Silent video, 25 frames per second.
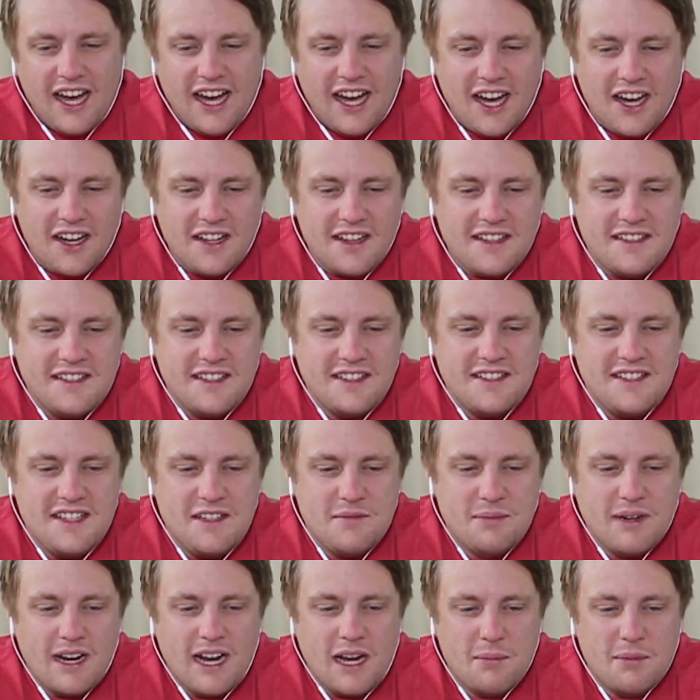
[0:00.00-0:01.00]
All the Disney
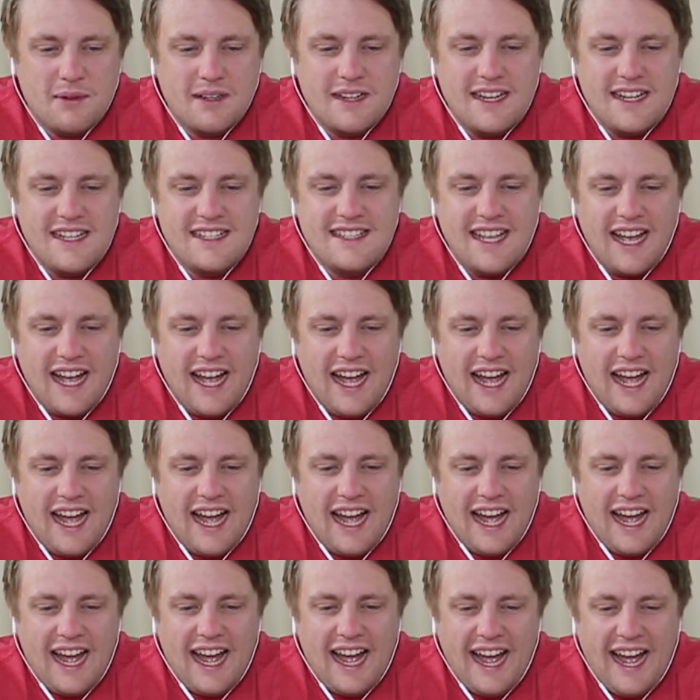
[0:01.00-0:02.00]
properties.
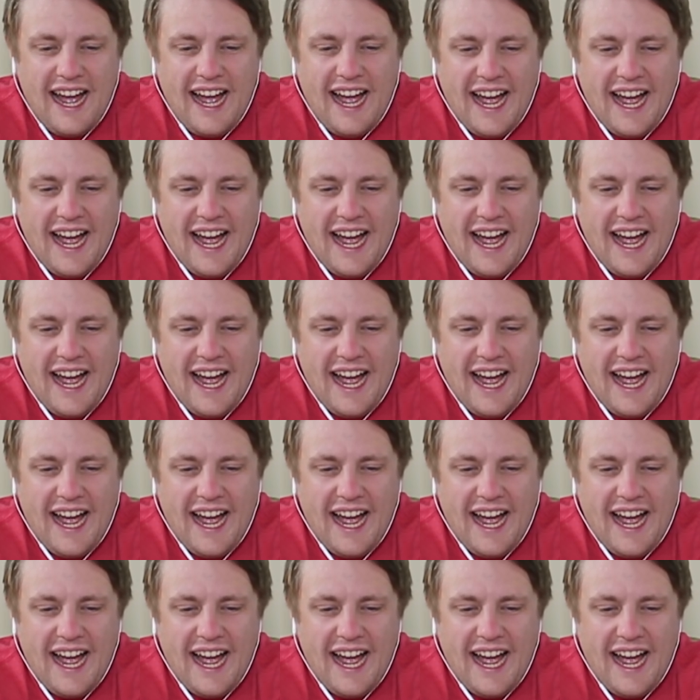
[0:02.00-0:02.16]
You're